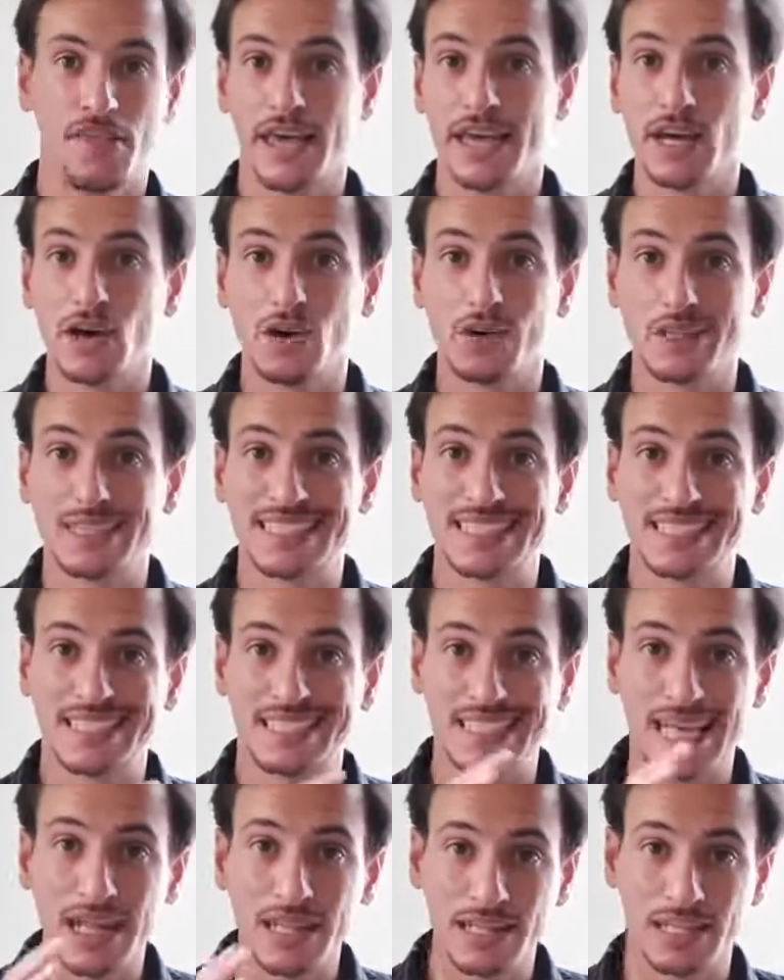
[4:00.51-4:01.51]
they are
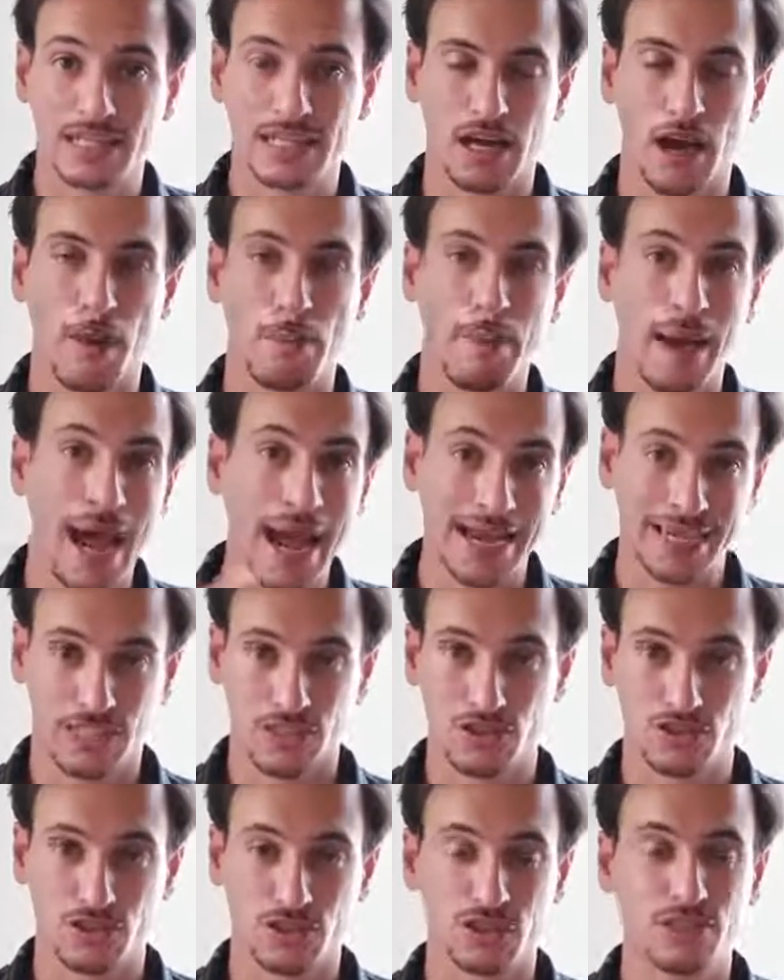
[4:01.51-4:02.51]
selling a
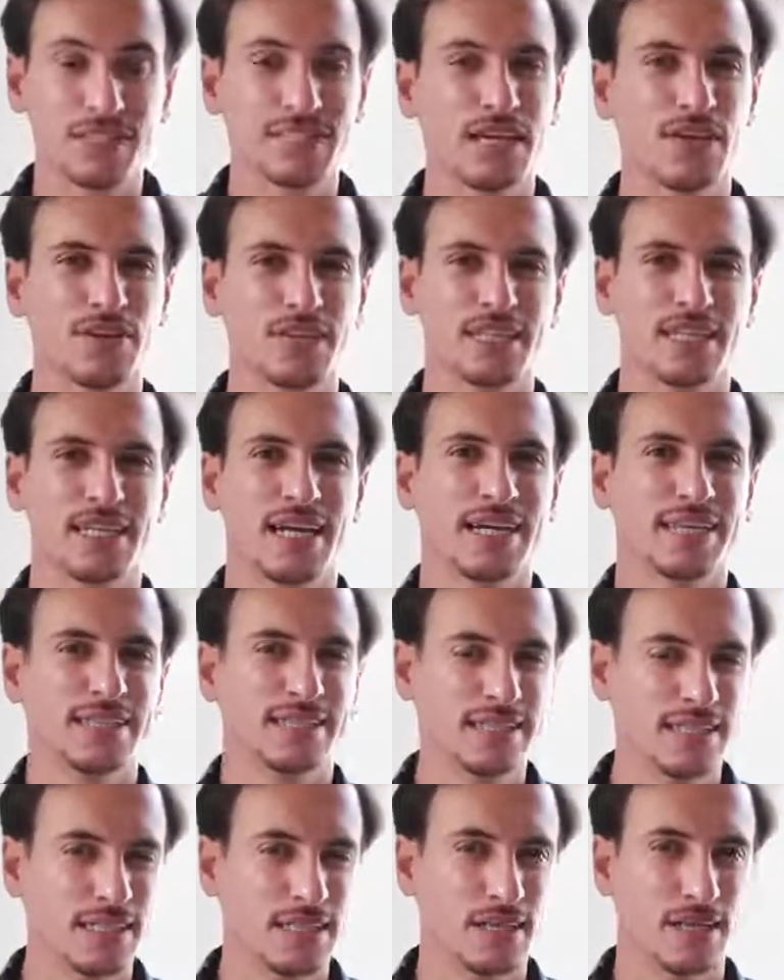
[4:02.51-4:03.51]
package. They're selling the
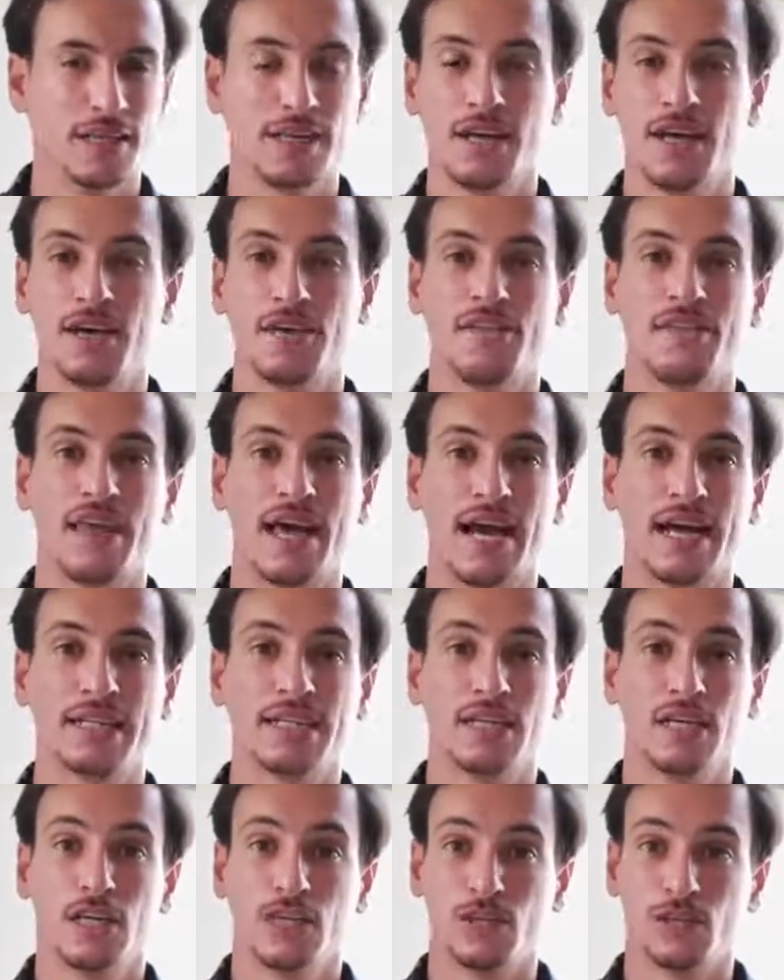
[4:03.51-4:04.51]
idea
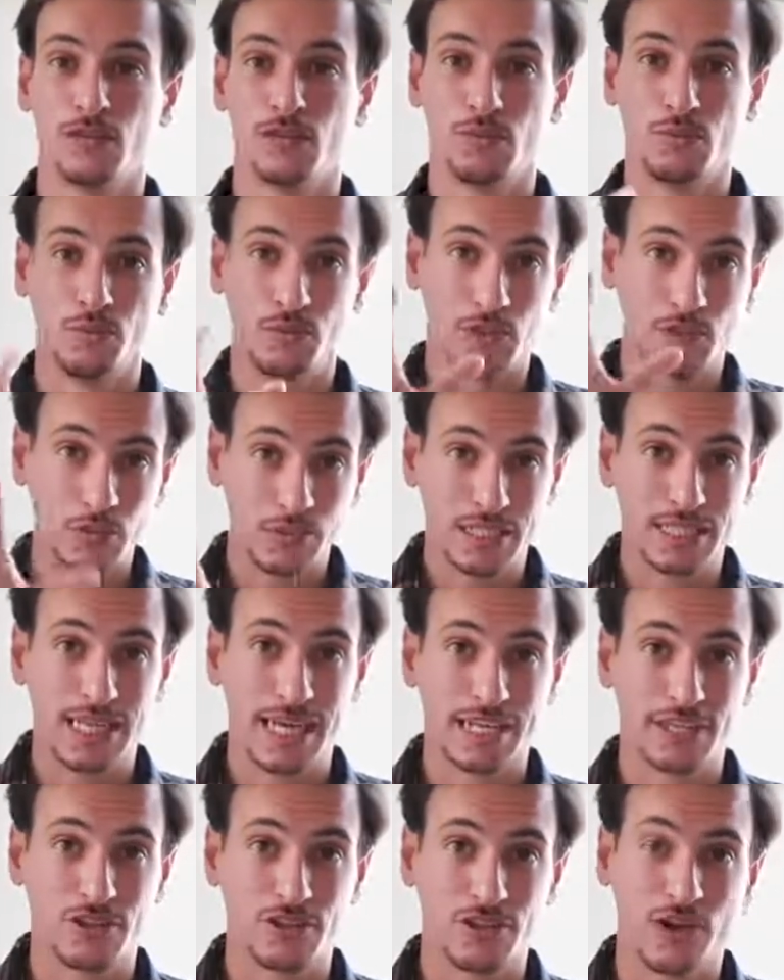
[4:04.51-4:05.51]
that you can
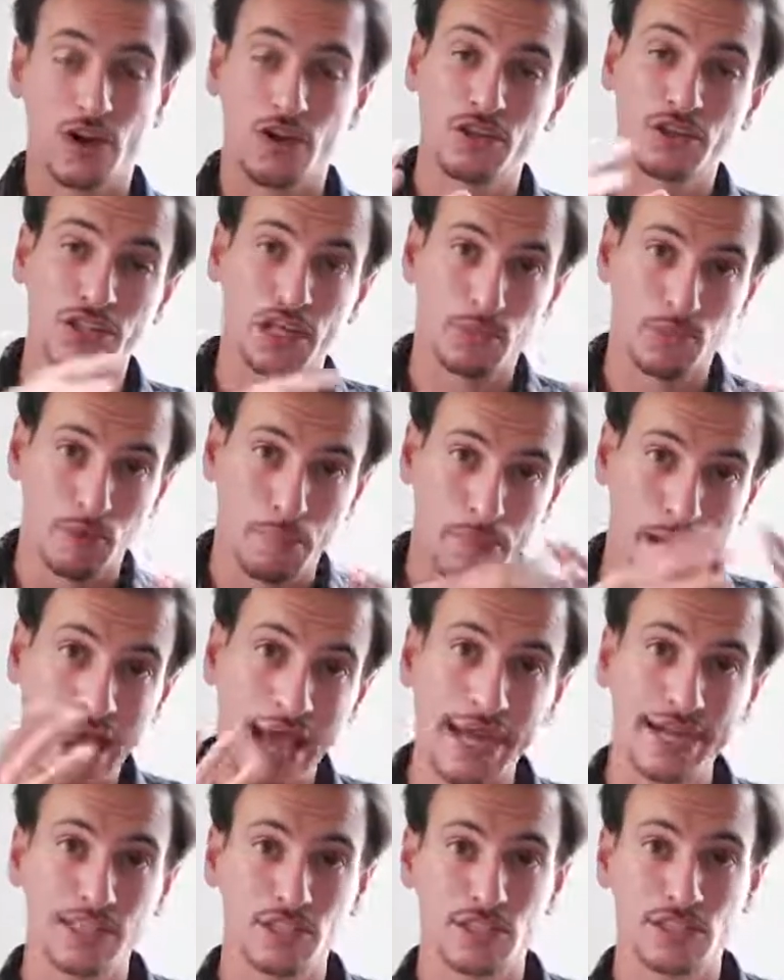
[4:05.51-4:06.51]
take your knowledge and we'll
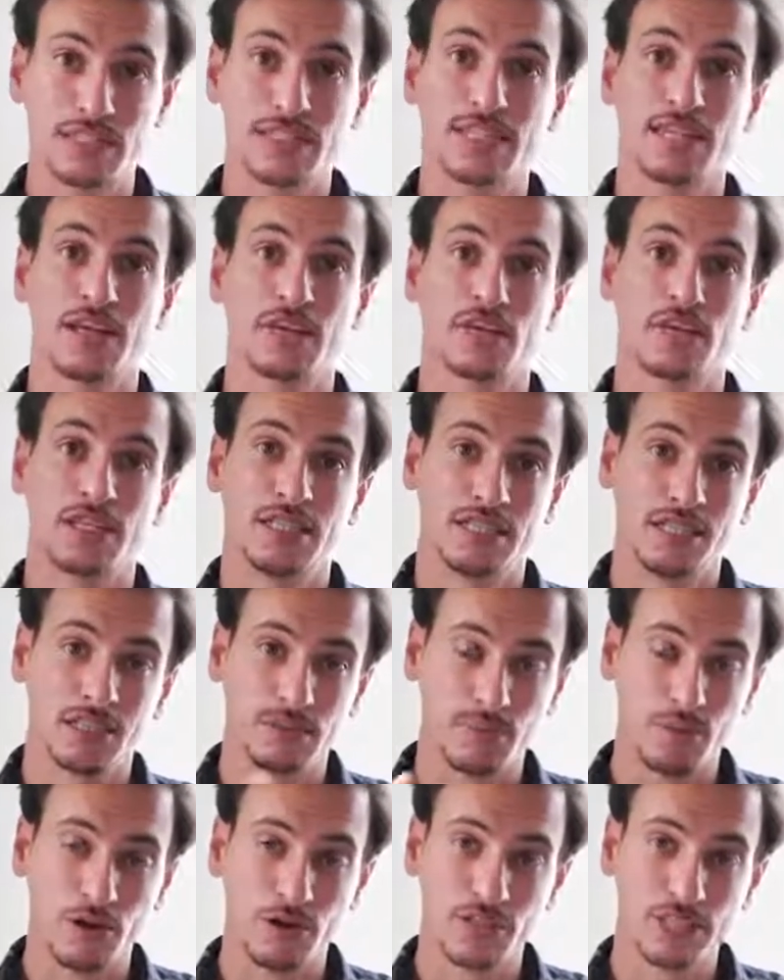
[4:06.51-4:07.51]
package it together in
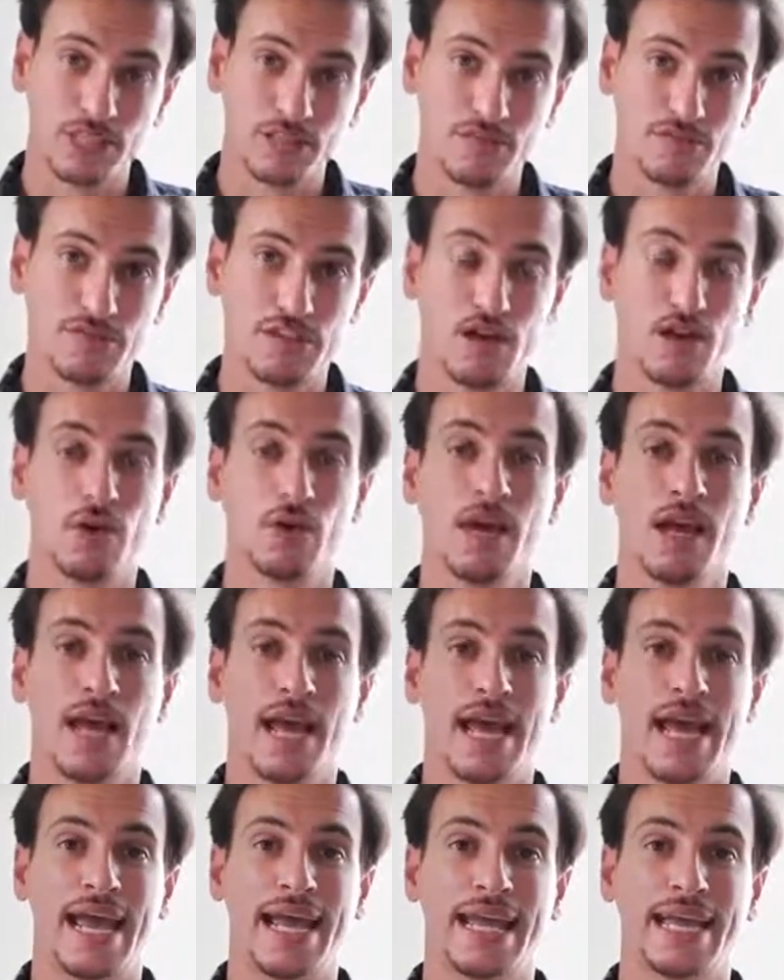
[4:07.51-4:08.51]
this marketing flow,
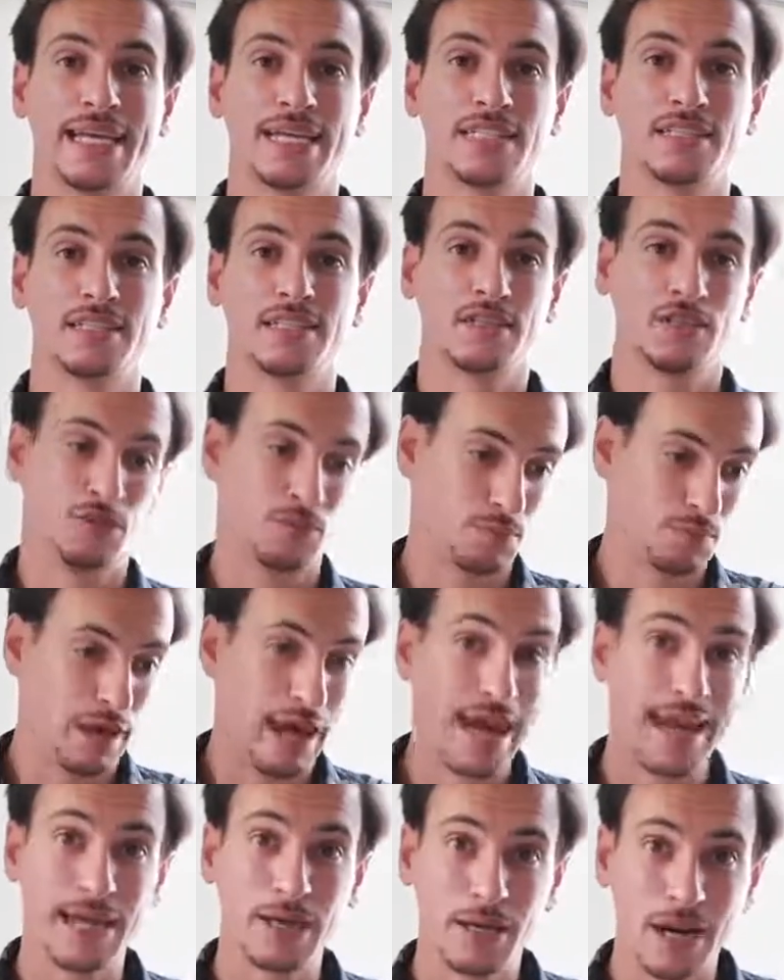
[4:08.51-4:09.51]
and you
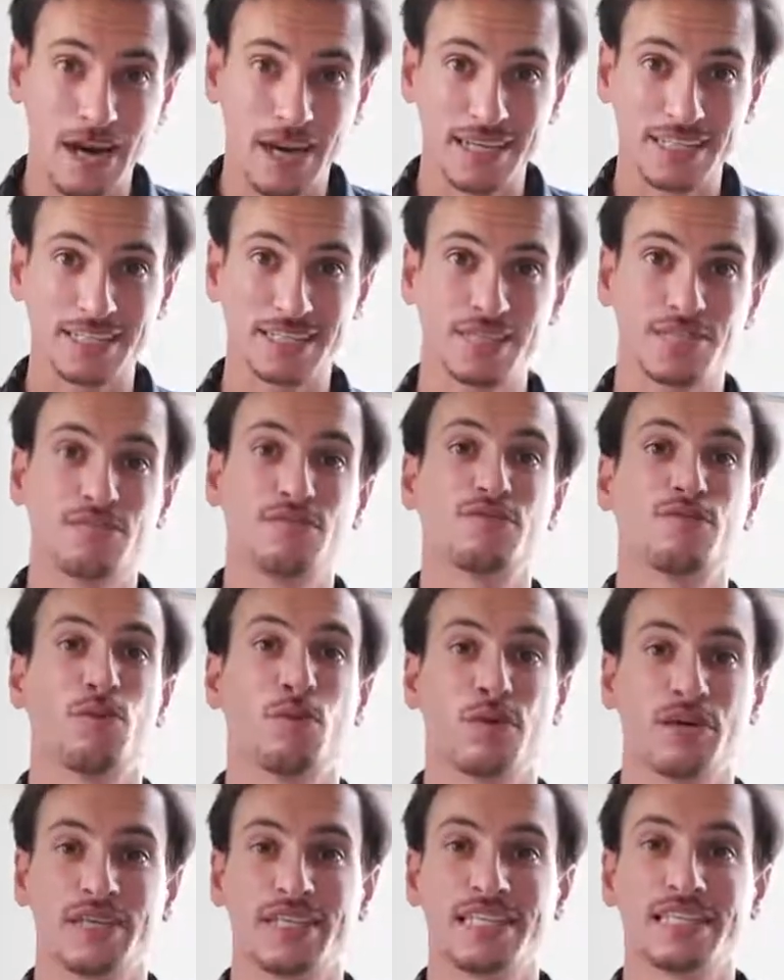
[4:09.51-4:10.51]
pay us
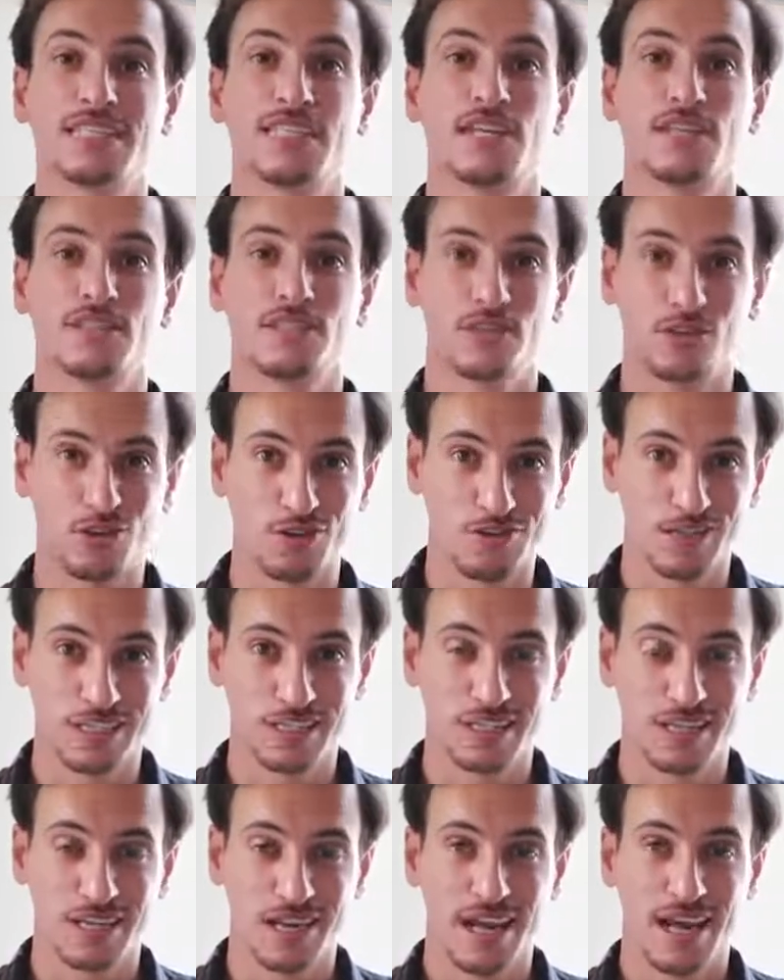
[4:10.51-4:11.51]
for this
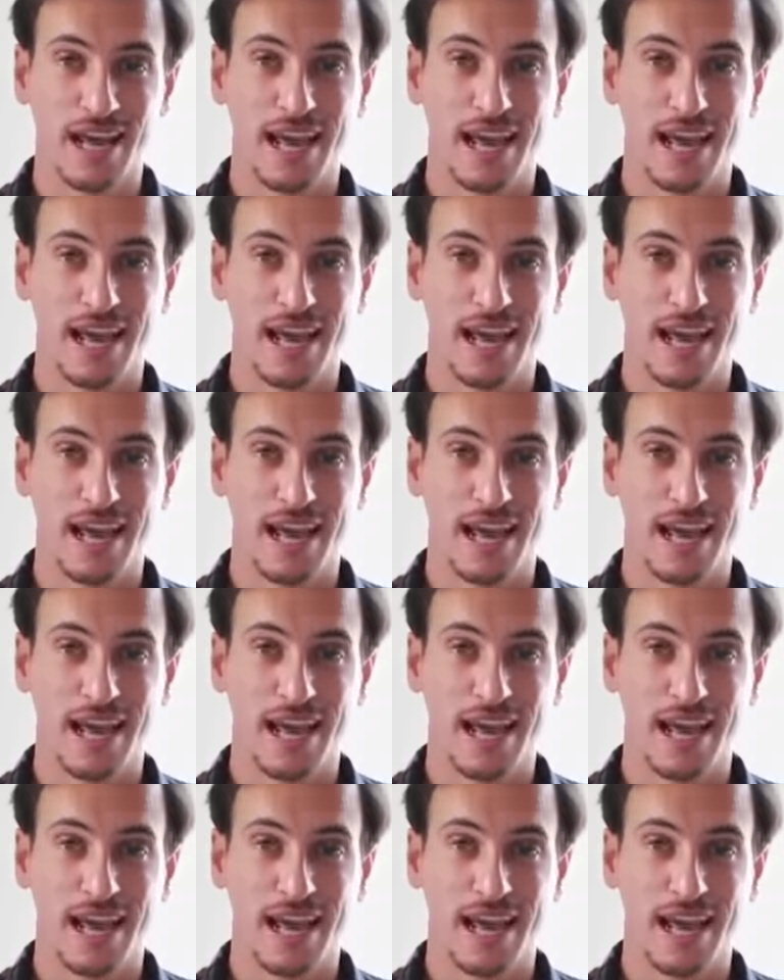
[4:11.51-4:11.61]
service.